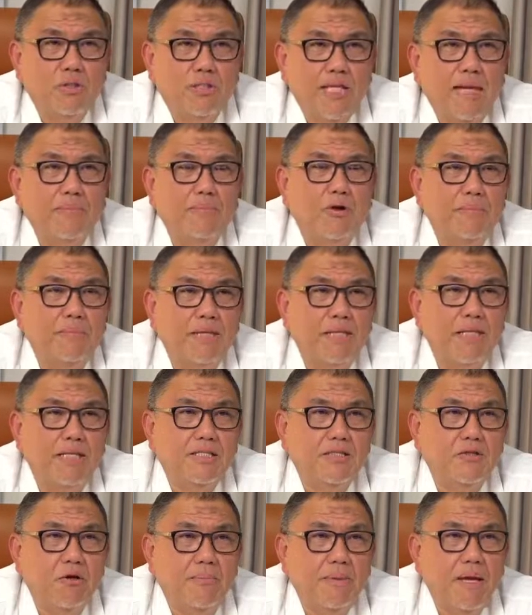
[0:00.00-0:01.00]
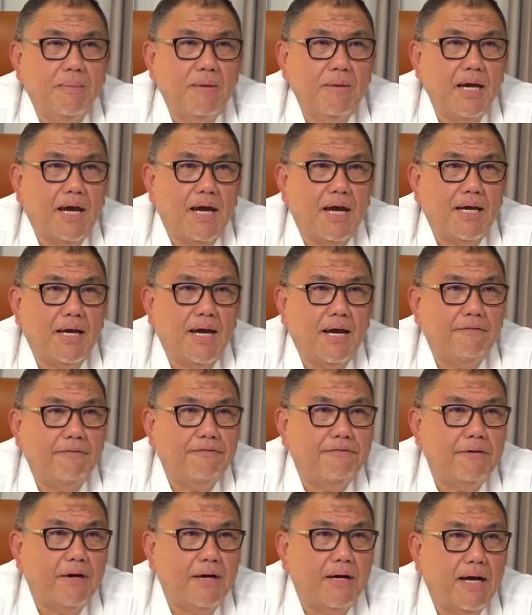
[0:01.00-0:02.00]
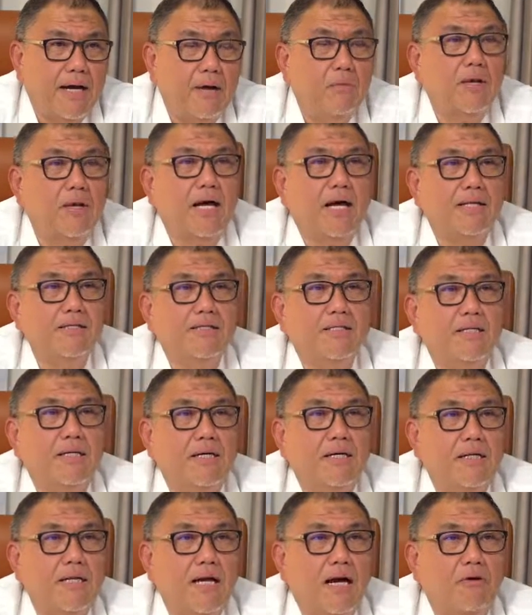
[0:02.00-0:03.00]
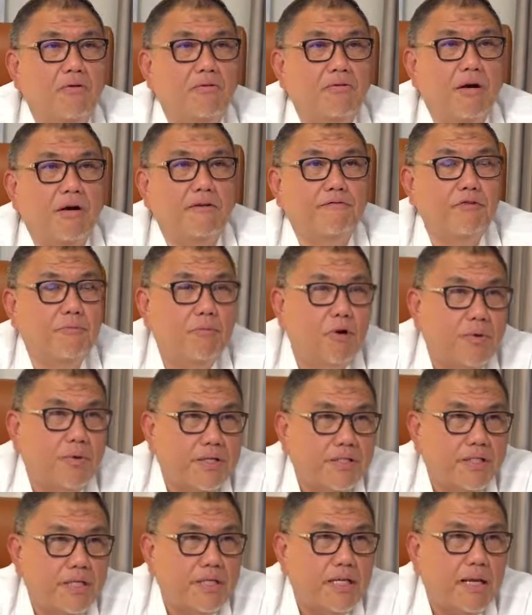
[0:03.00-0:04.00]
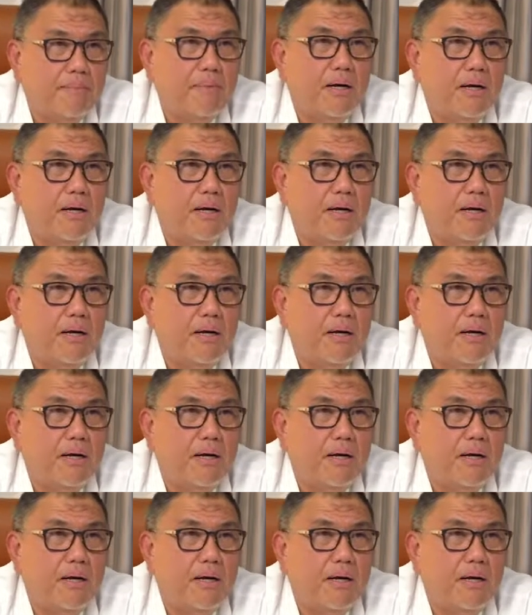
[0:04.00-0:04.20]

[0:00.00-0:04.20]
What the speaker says: 10 more minutes. So maybe I will answer now a few more questions.